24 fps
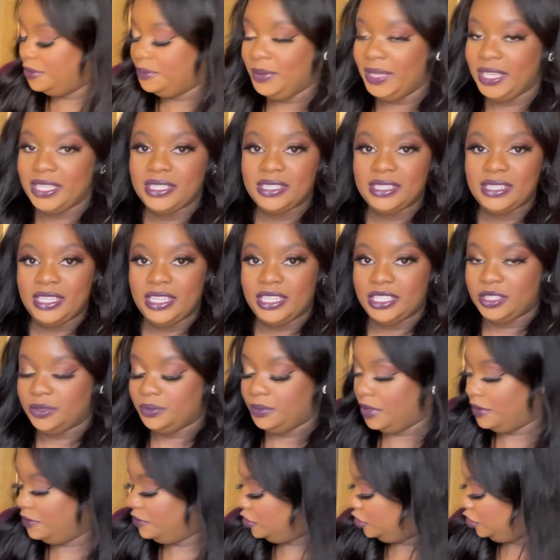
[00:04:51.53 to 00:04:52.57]
mix this
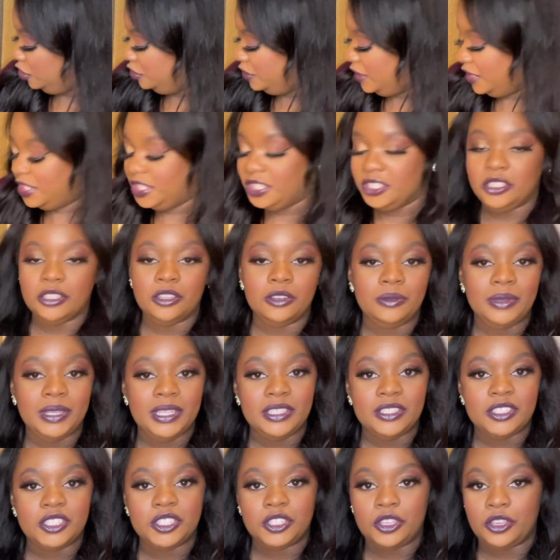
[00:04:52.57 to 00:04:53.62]
with your tretinoin,
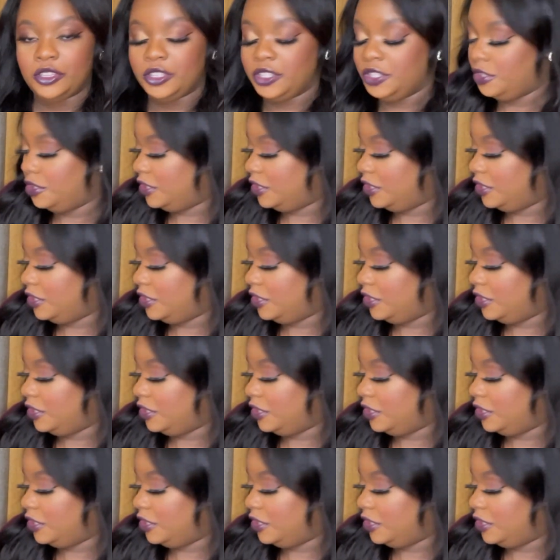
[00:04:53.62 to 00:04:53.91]
so you